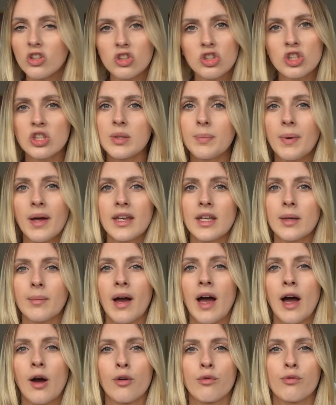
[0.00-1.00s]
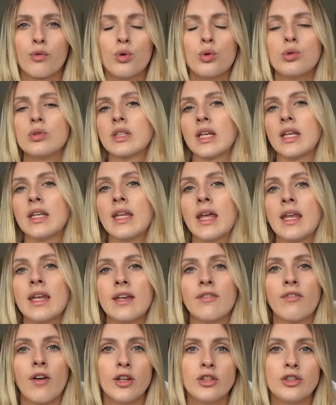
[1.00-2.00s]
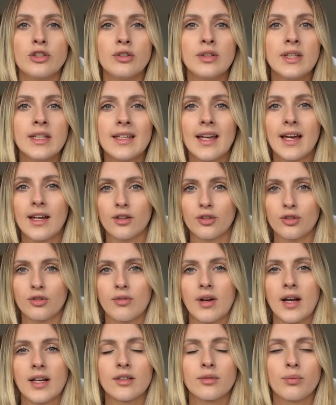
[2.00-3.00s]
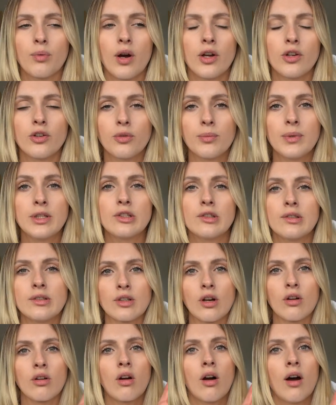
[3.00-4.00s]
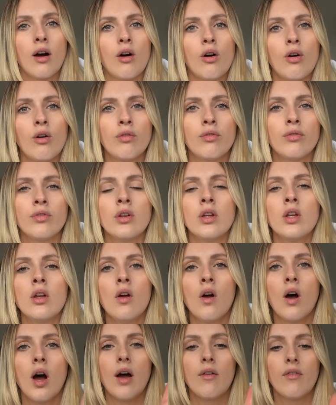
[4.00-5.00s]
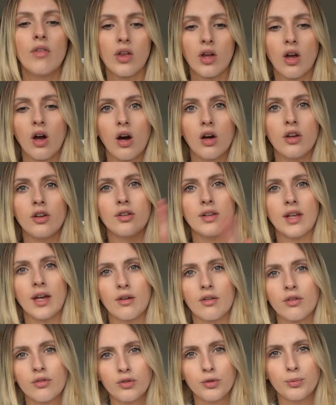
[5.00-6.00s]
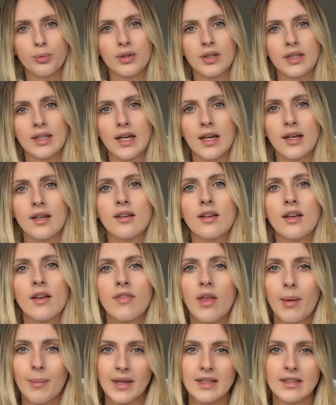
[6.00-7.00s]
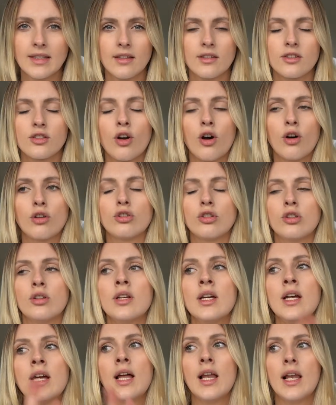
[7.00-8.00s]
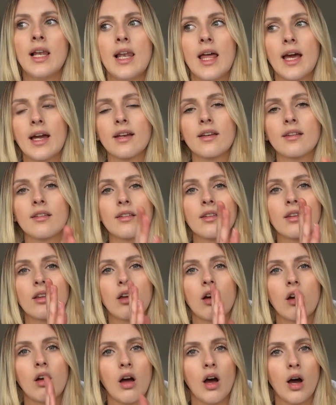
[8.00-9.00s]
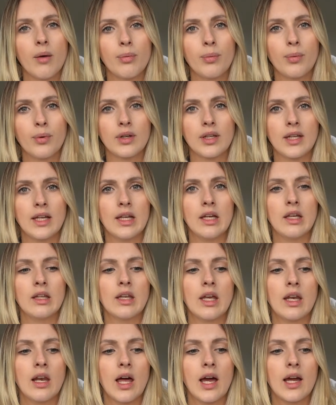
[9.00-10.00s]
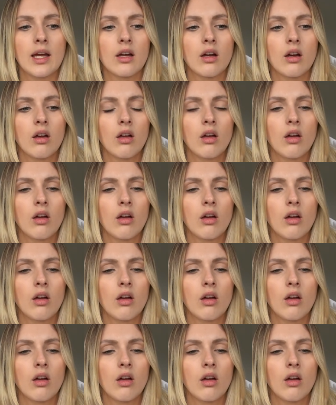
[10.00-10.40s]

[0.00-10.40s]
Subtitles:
just depending about how it falls. And then if I do need extra rest, what I normally do is I'll cut off either the cardio day or the full body day, if that makes sense. So I'll do legs, upper body, and then like